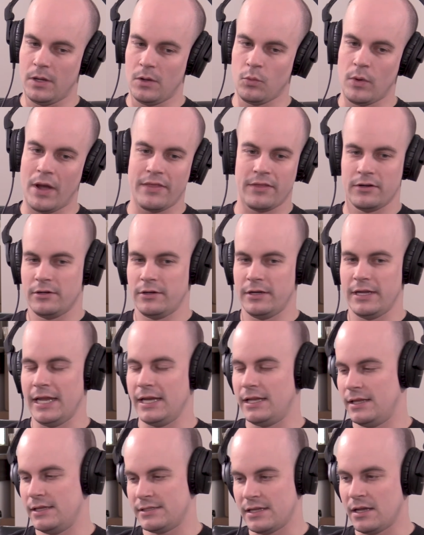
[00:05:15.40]
Whether
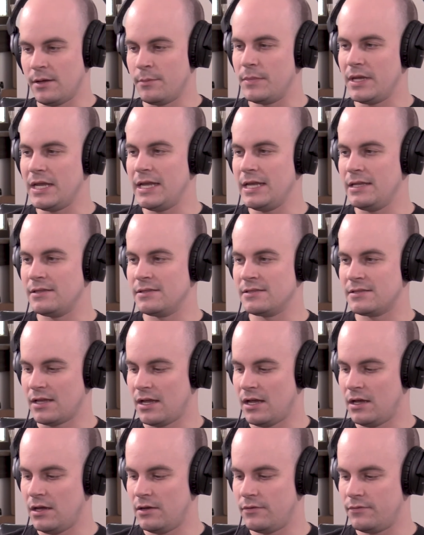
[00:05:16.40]
it is a means
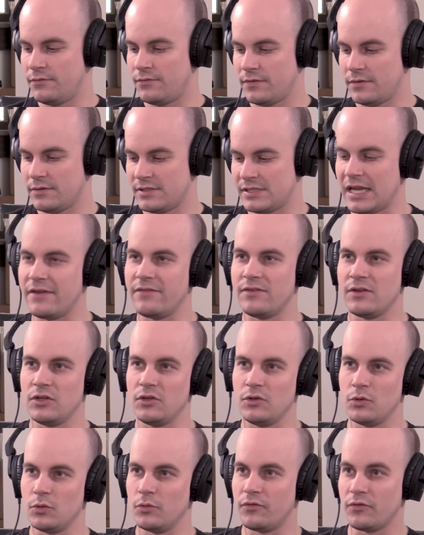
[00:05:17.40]
of saving
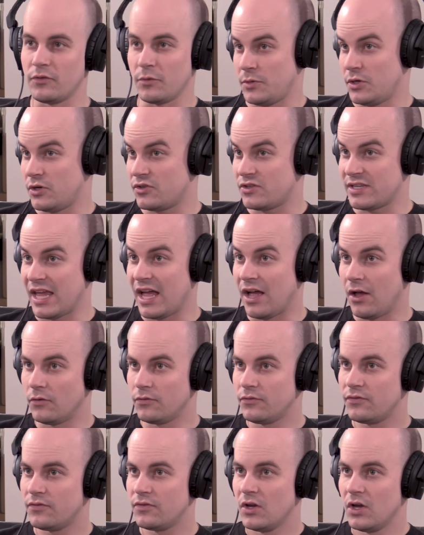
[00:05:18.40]
you from
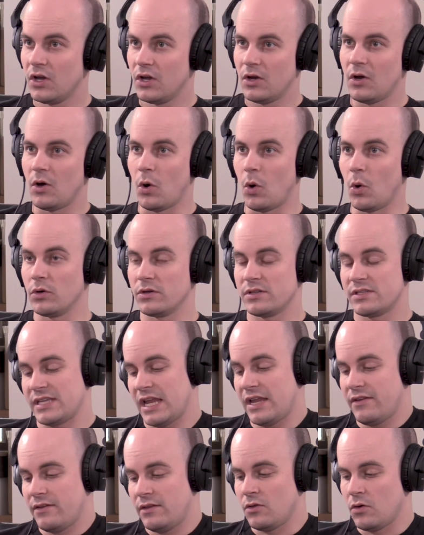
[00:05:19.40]
yourself or
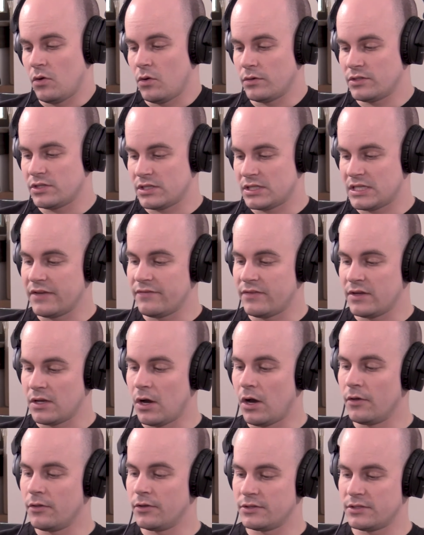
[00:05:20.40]
just giving
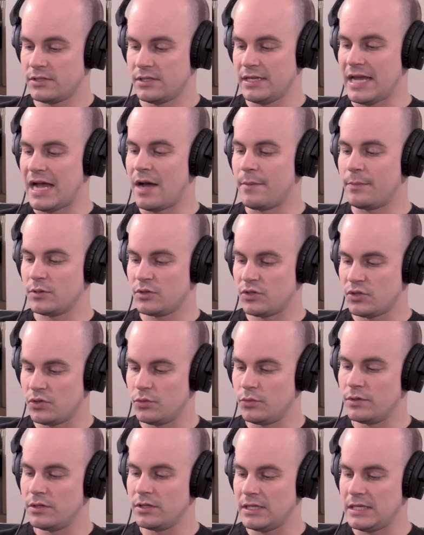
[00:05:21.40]
others the
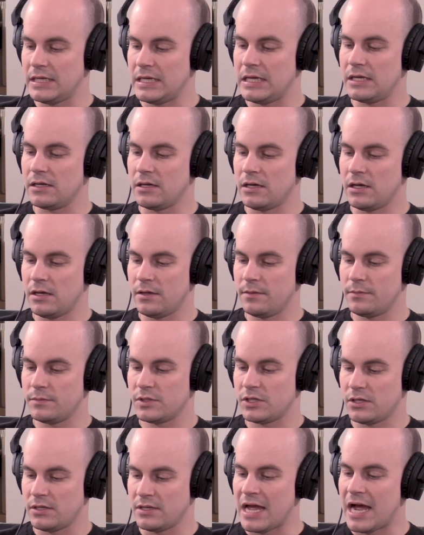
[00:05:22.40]
opportunity
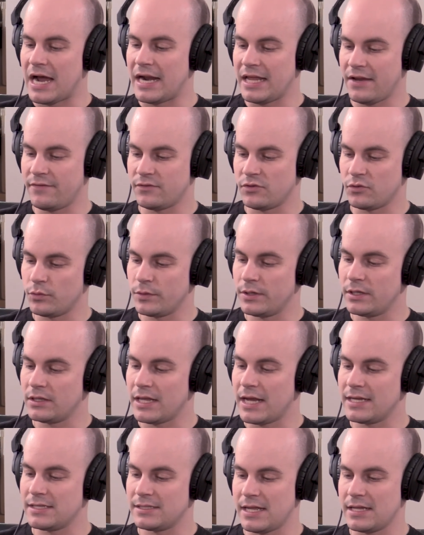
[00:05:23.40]
to not have to
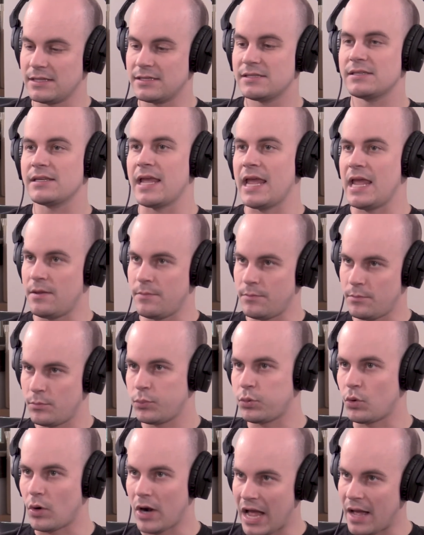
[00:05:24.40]
realize that same
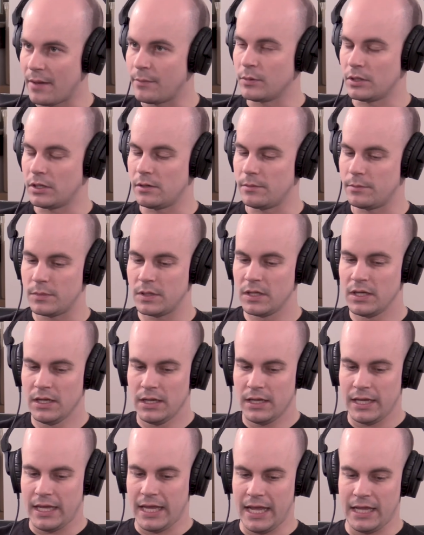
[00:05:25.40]
problem.
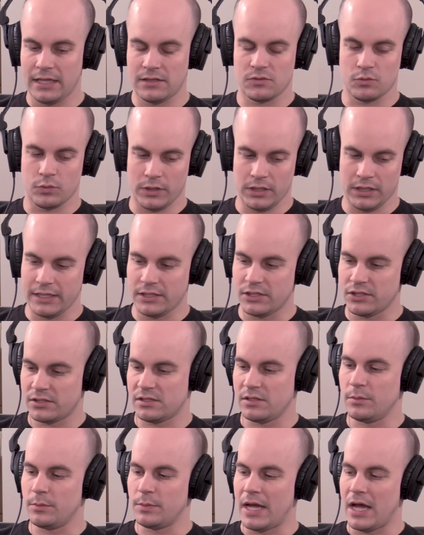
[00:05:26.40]
It's really
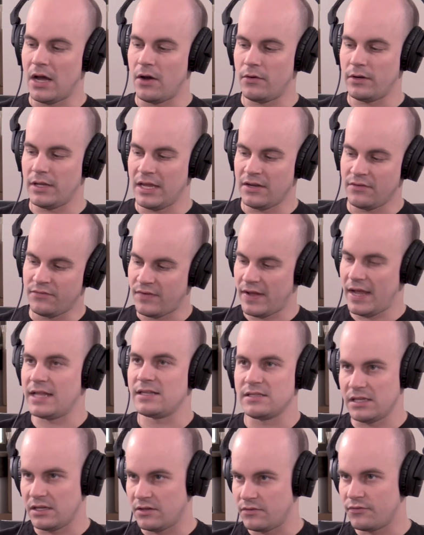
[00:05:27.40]
just about
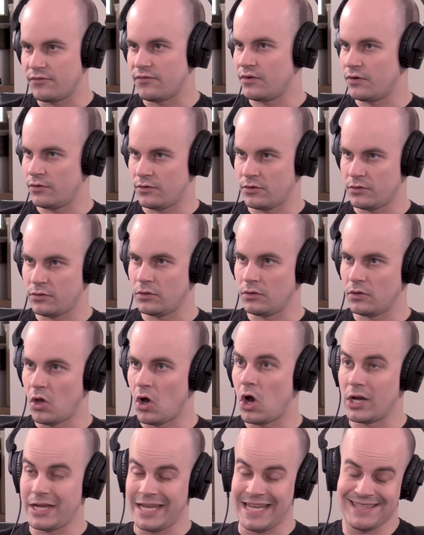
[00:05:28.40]
advancing further
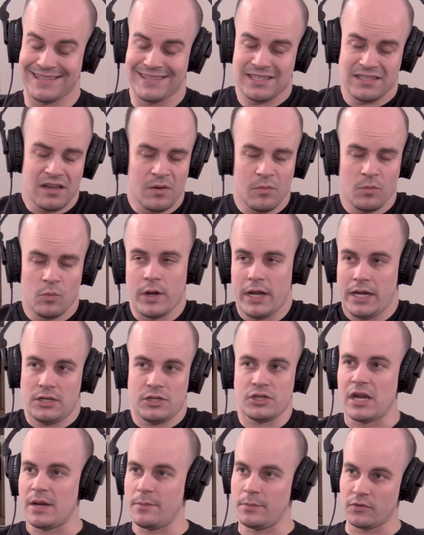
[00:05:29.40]
along in some way,
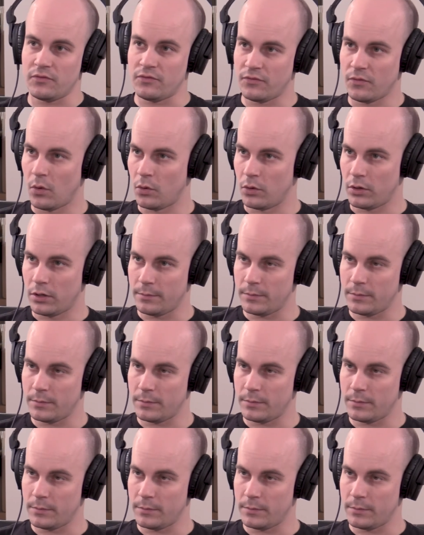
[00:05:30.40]
shape, or form.